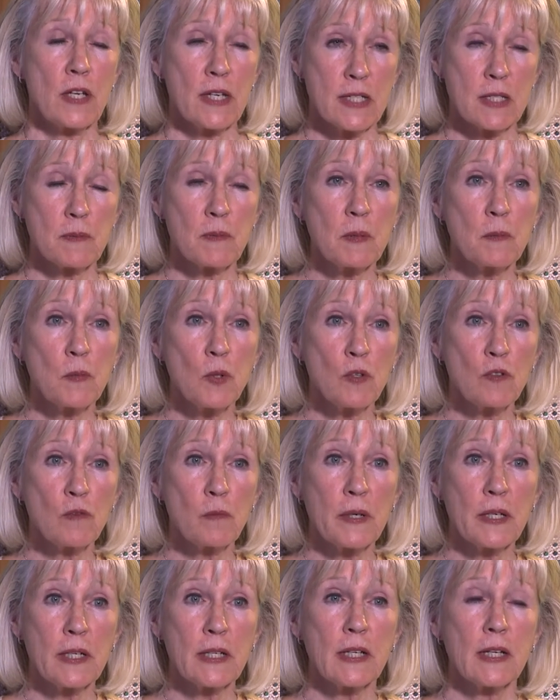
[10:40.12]
Hizmet
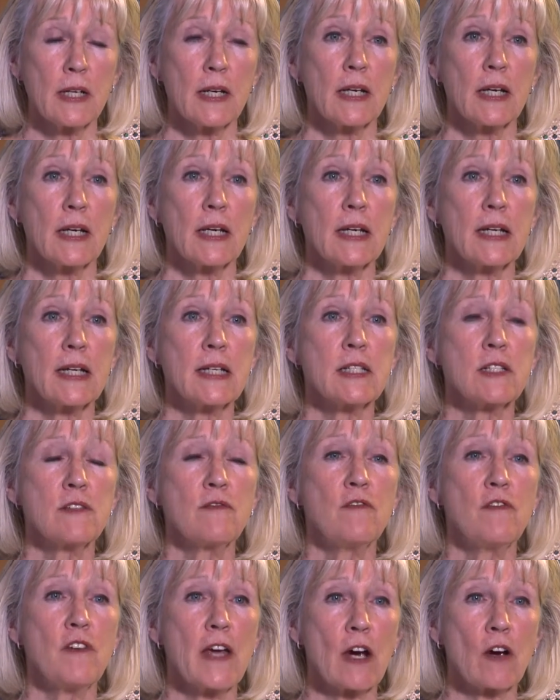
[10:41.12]
movement is
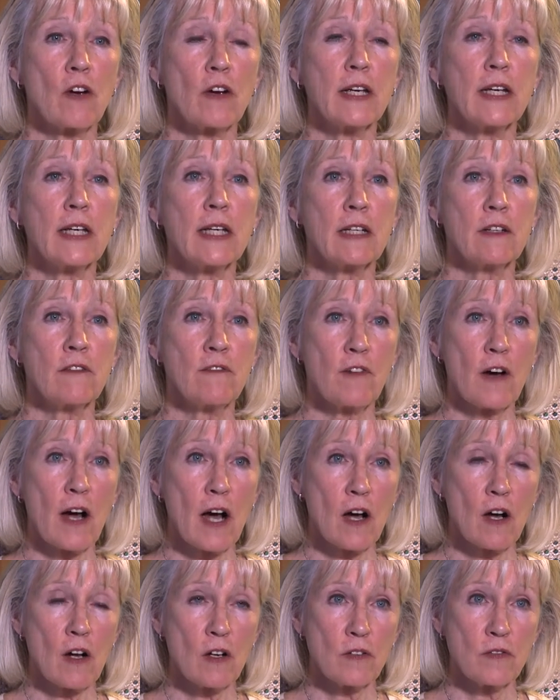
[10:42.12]
very
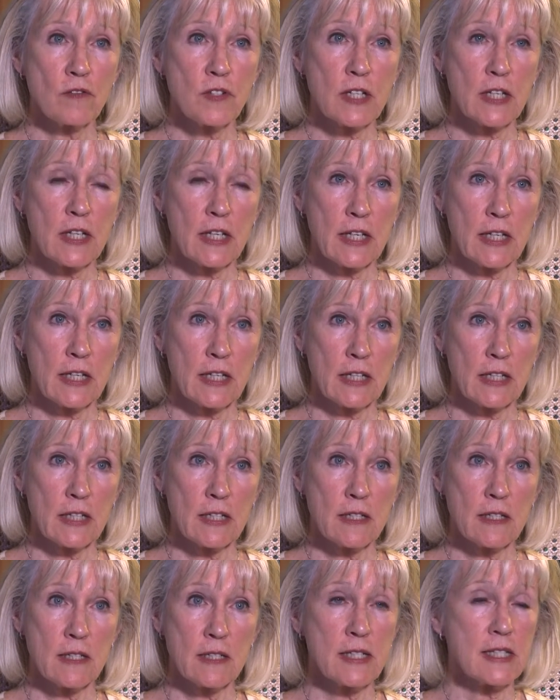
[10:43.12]
involved
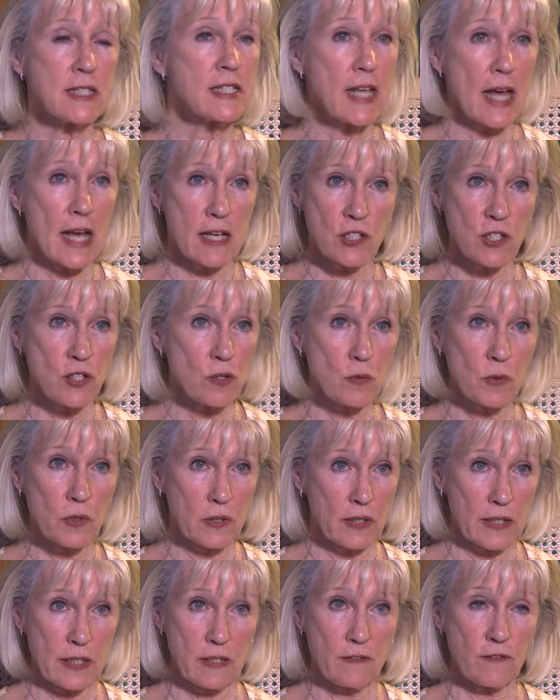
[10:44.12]
in disaster
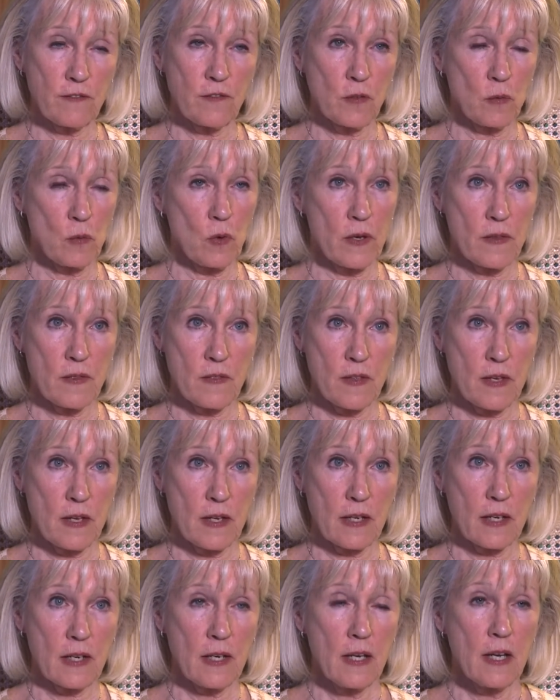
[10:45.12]
relief, for one
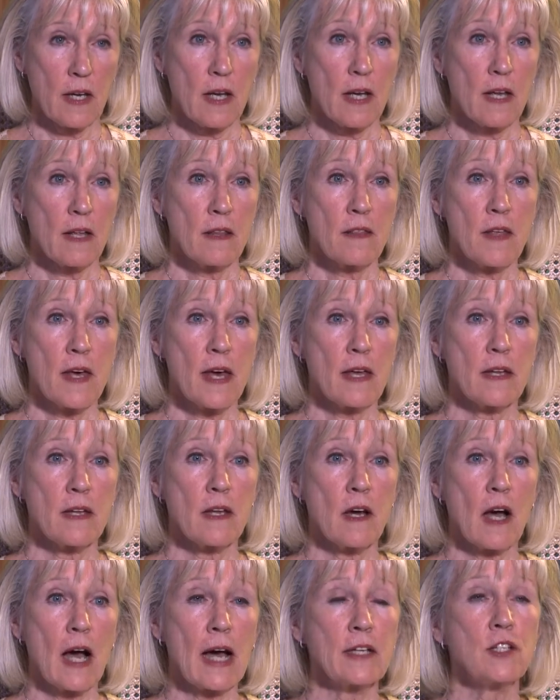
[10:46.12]
thing.
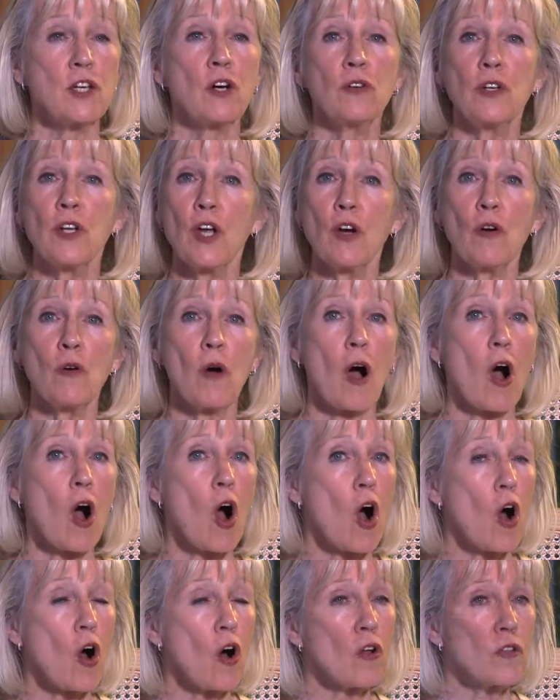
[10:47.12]
That I don't know
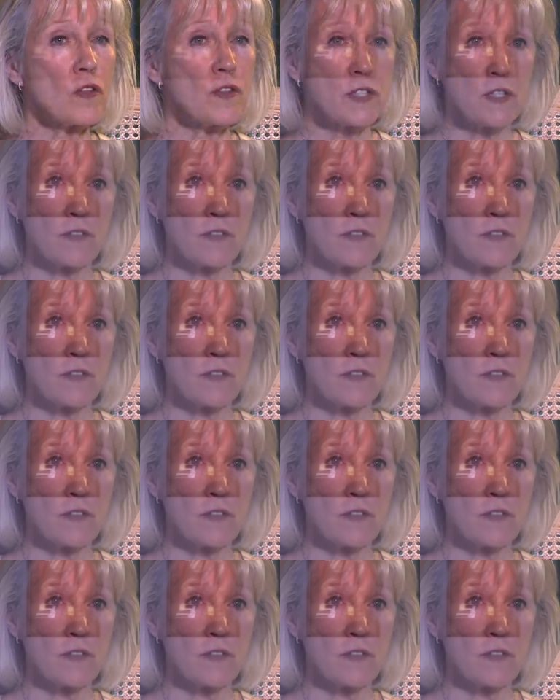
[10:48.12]
all the